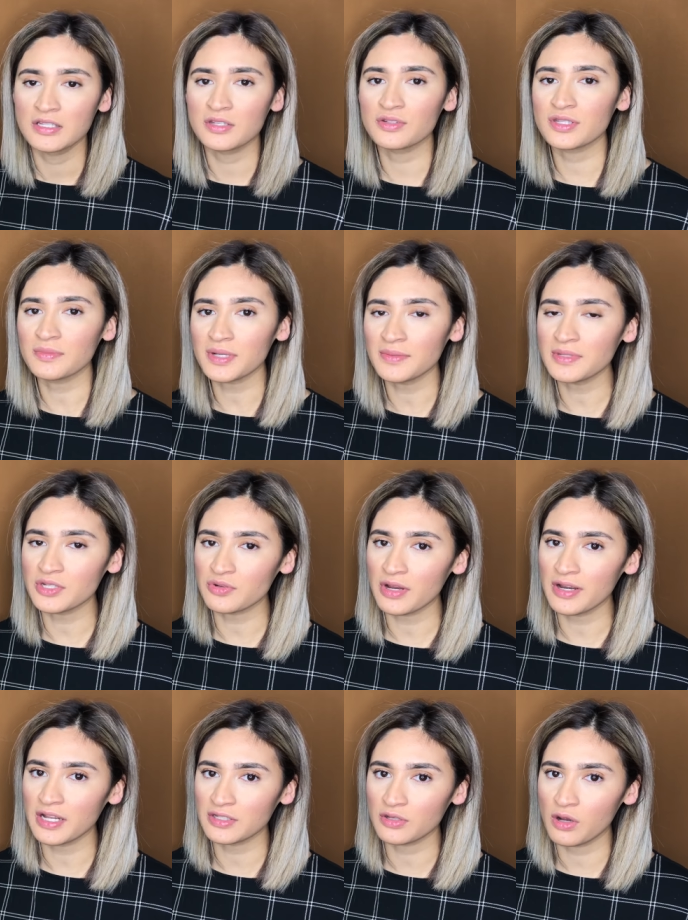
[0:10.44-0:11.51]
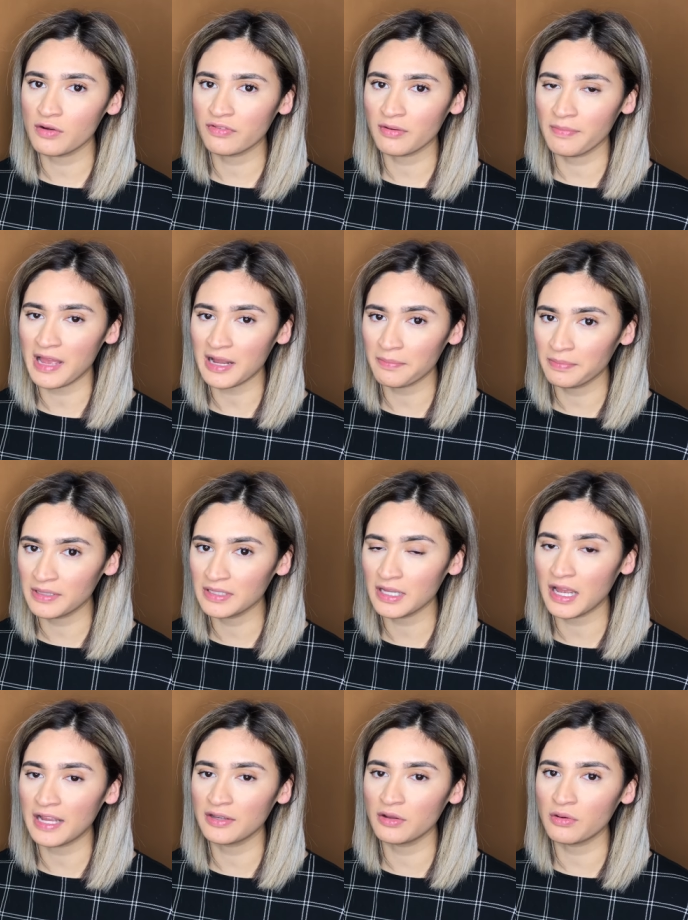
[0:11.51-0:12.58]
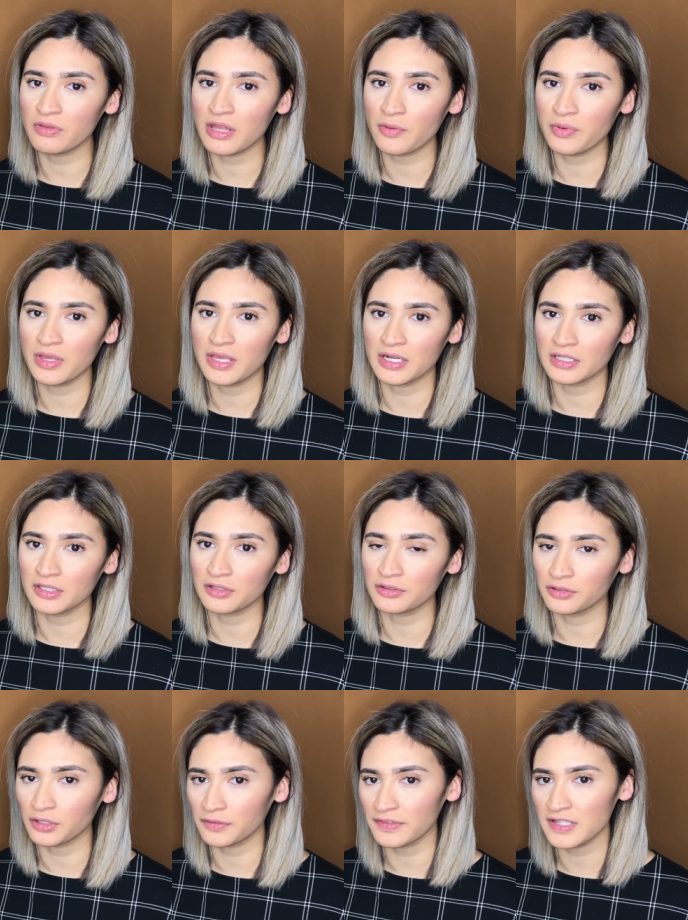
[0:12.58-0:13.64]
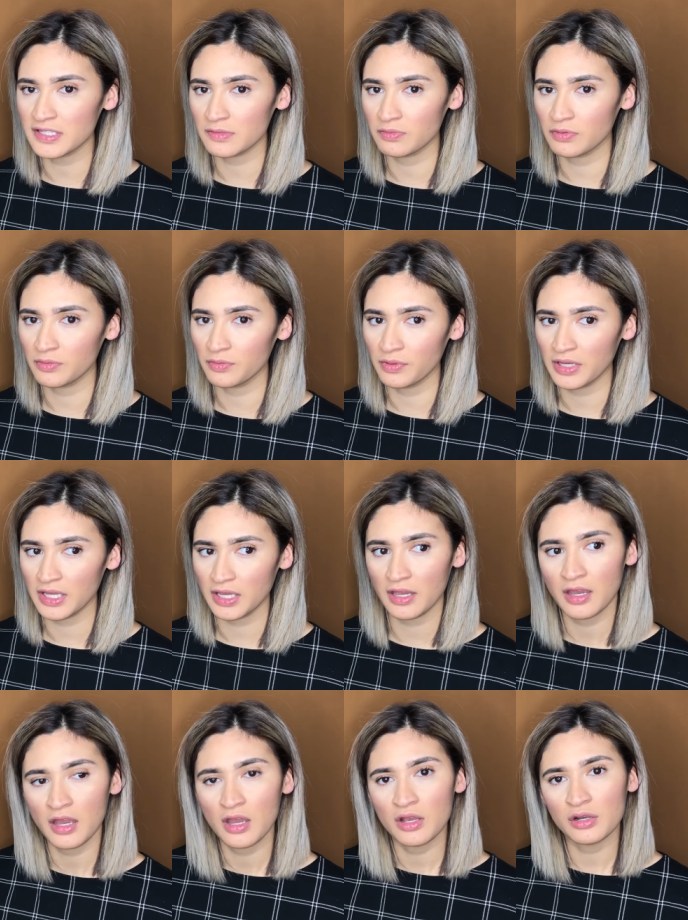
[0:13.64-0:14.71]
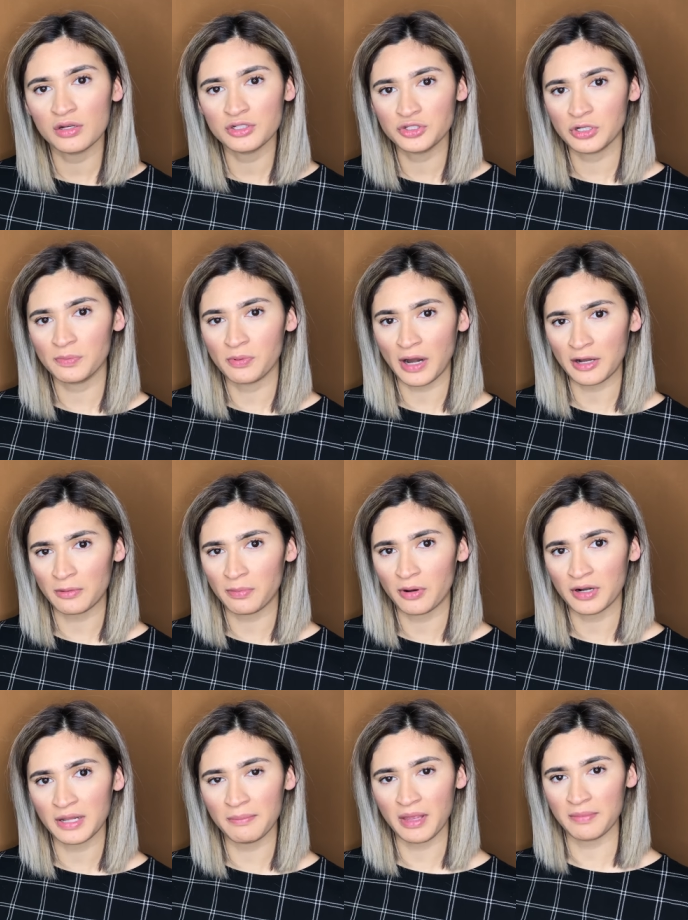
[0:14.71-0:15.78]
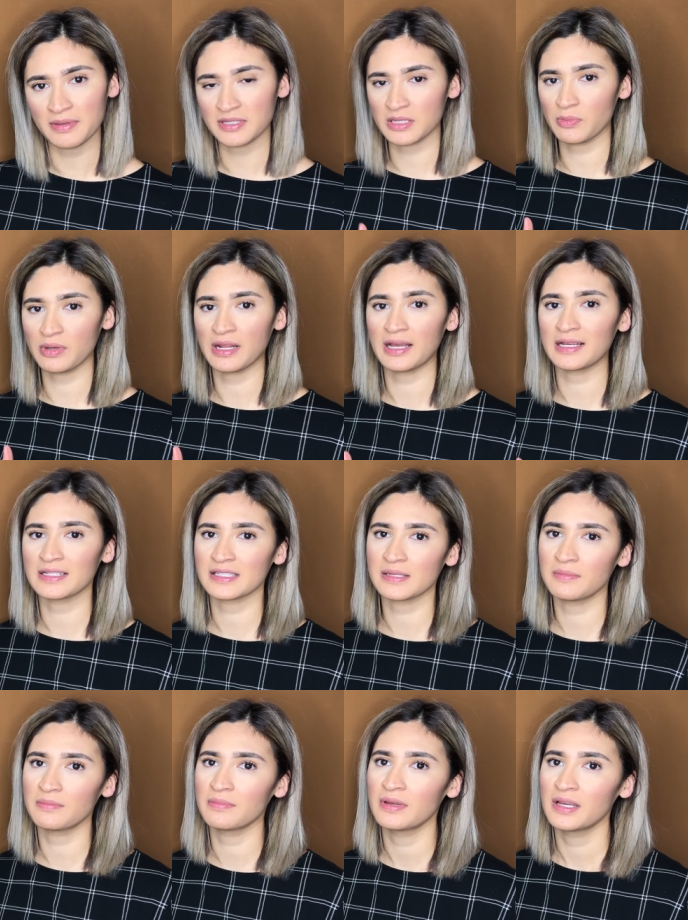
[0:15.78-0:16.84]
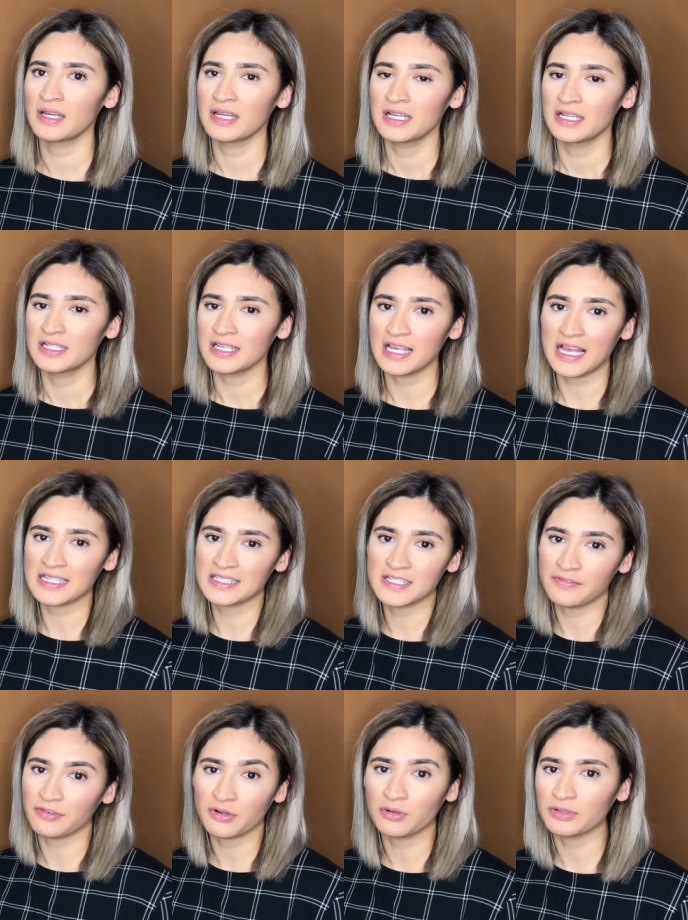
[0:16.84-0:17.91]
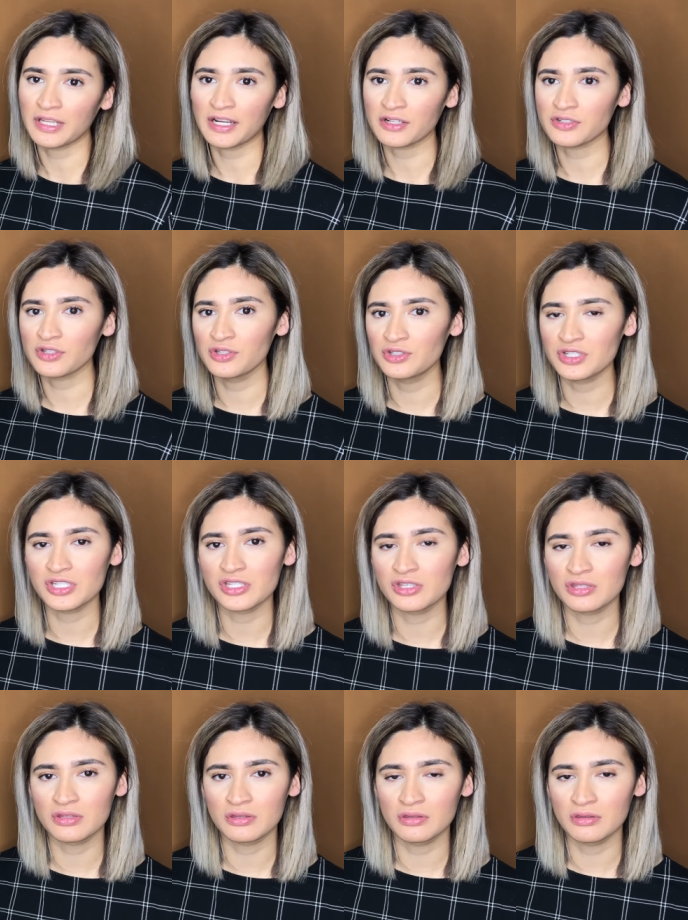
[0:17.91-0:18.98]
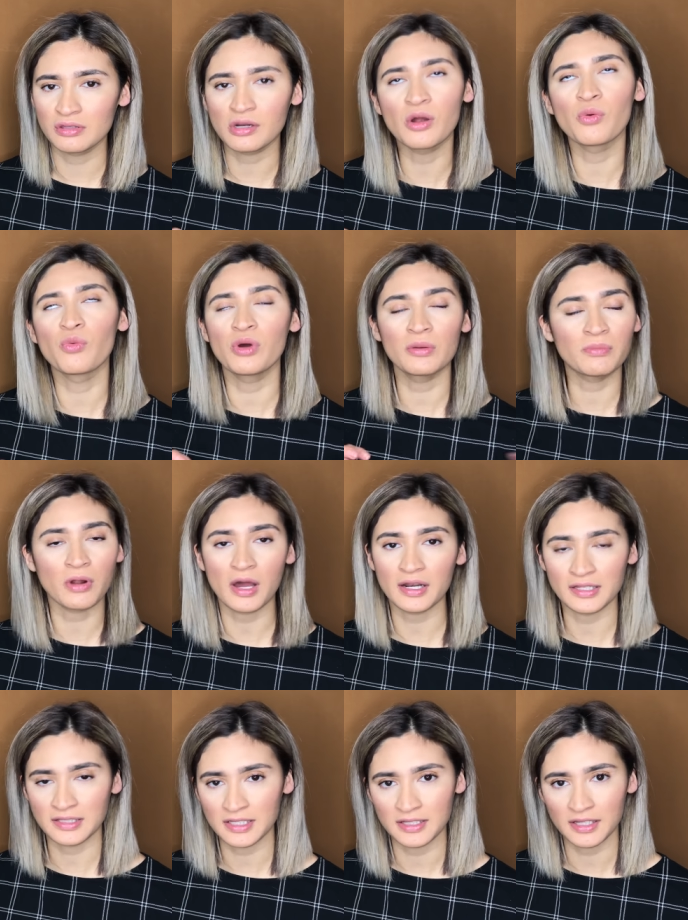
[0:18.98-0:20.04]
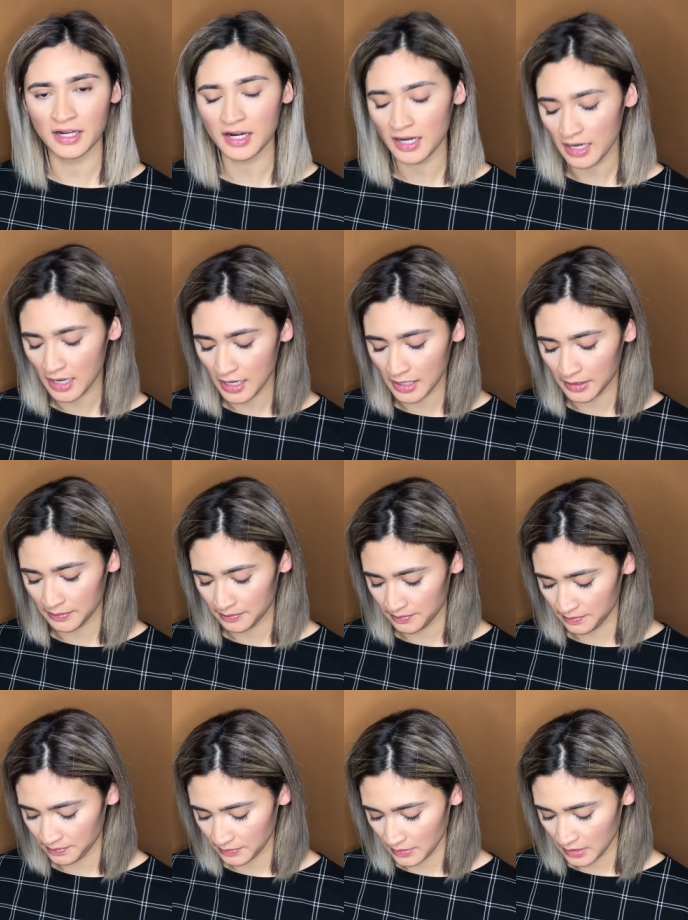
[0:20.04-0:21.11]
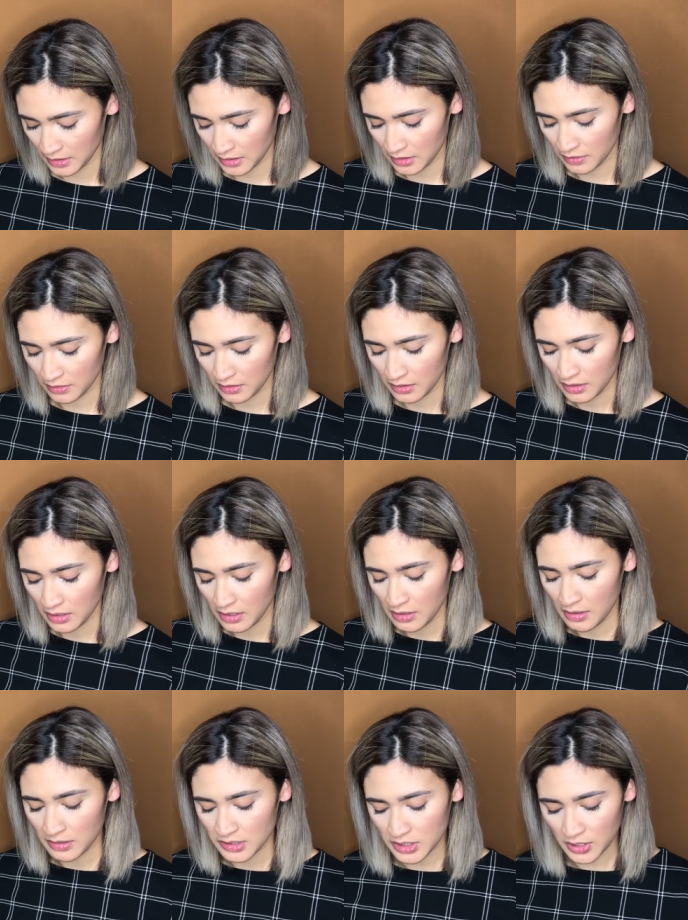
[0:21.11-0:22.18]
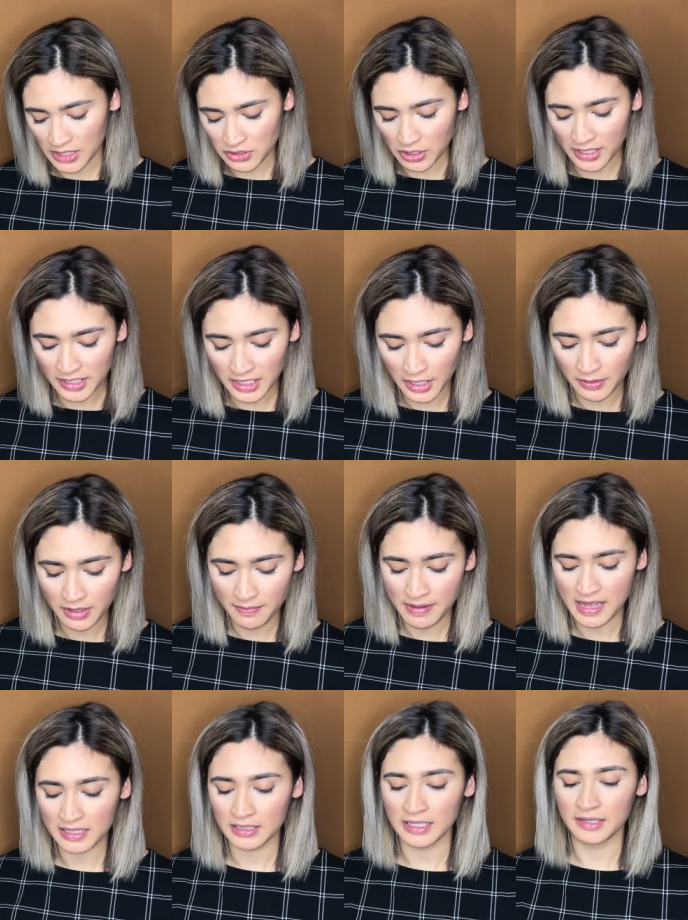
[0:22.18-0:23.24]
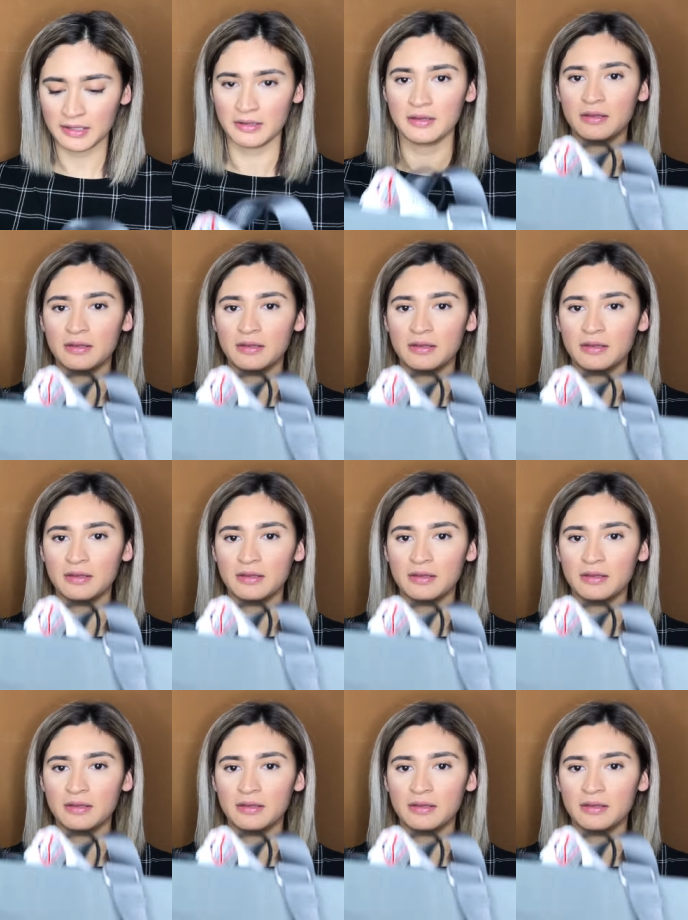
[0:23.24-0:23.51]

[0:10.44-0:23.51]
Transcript: so sometimes I try not to overpack, but I know that we get a little nervous when we go do a bridal party. Maybe someone has some has difficult hair, so you just throw one product in there. Um, so I try to carry a bag like